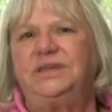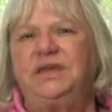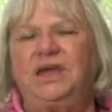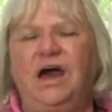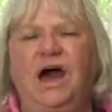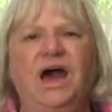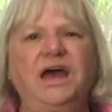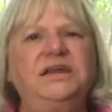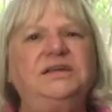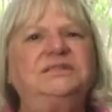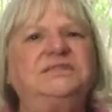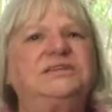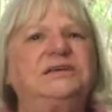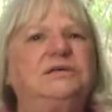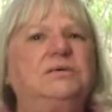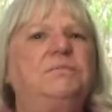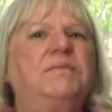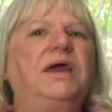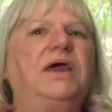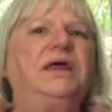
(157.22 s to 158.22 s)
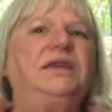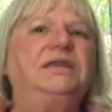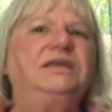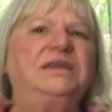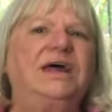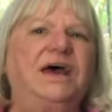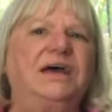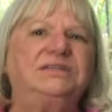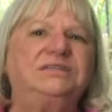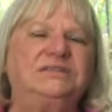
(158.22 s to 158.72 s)
God has
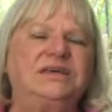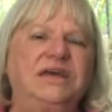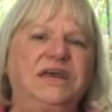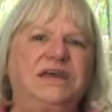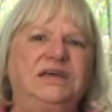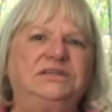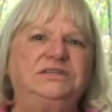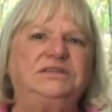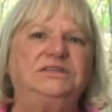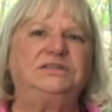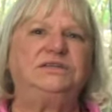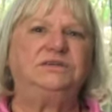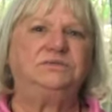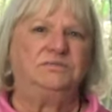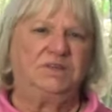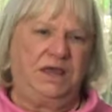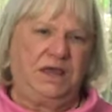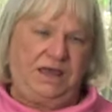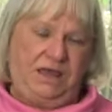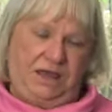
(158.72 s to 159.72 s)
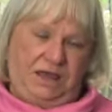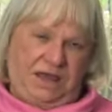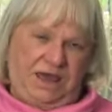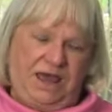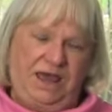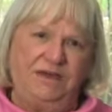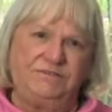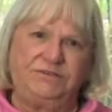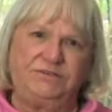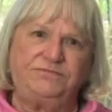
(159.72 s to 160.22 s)
commanded Isaiah to
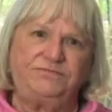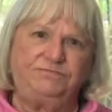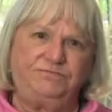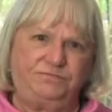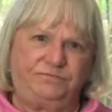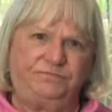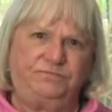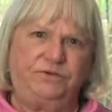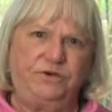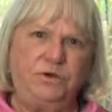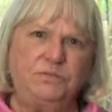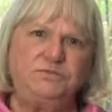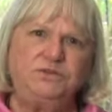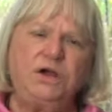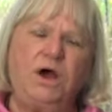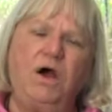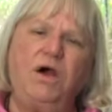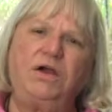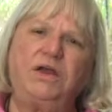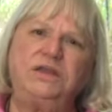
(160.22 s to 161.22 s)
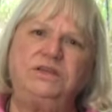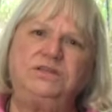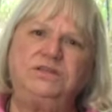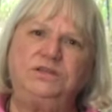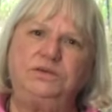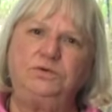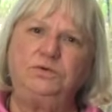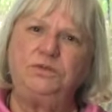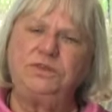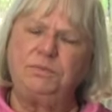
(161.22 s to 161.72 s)
have a firm talking
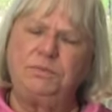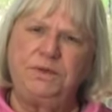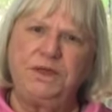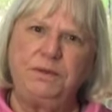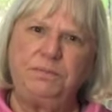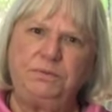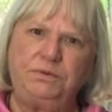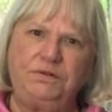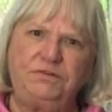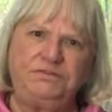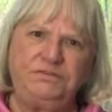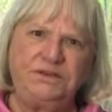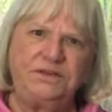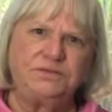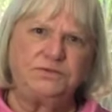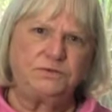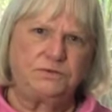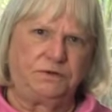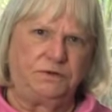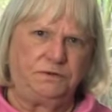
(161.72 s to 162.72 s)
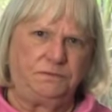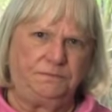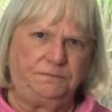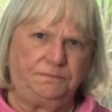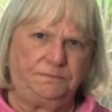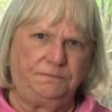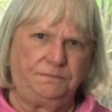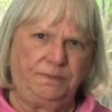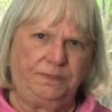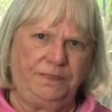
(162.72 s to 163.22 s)
to with the people of Israel.
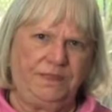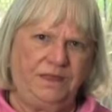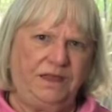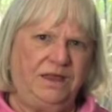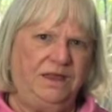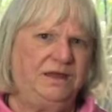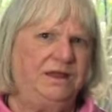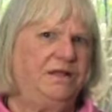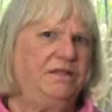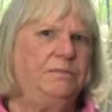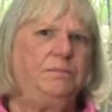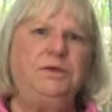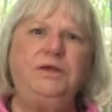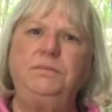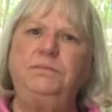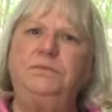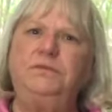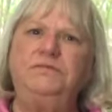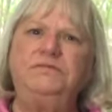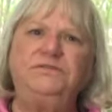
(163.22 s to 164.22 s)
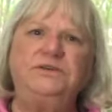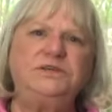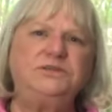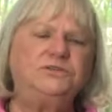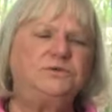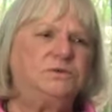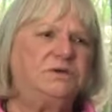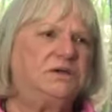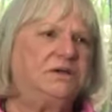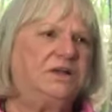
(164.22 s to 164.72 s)
Now, the people of
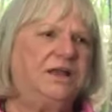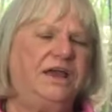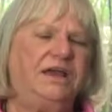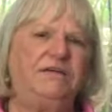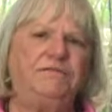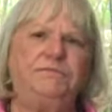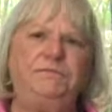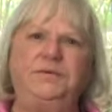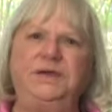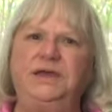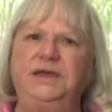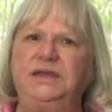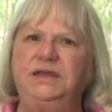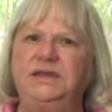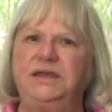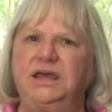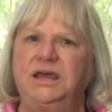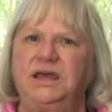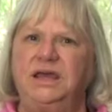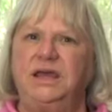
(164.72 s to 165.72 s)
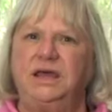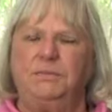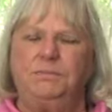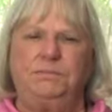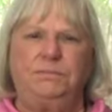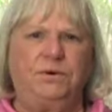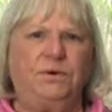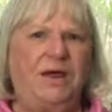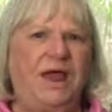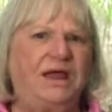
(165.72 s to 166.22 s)
Israel have been
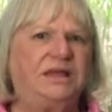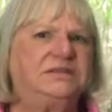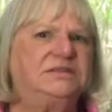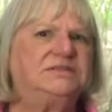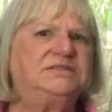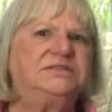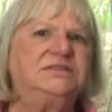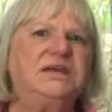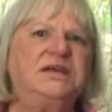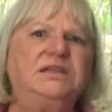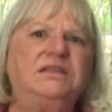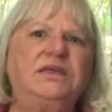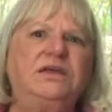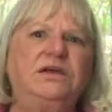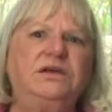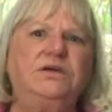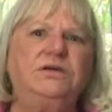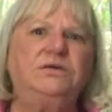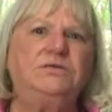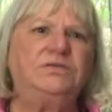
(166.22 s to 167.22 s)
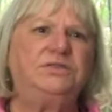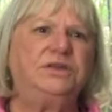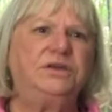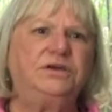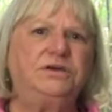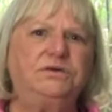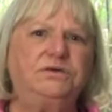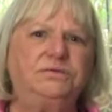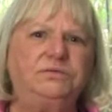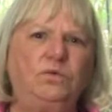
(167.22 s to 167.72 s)
practicing
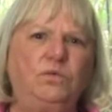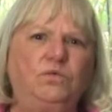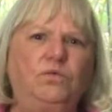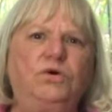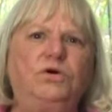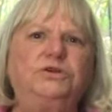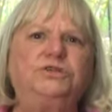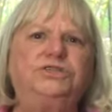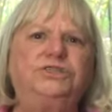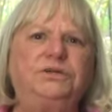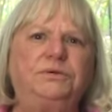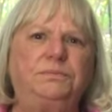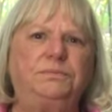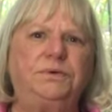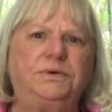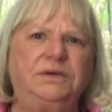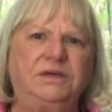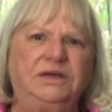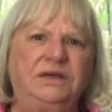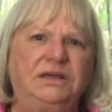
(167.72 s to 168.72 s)
their worship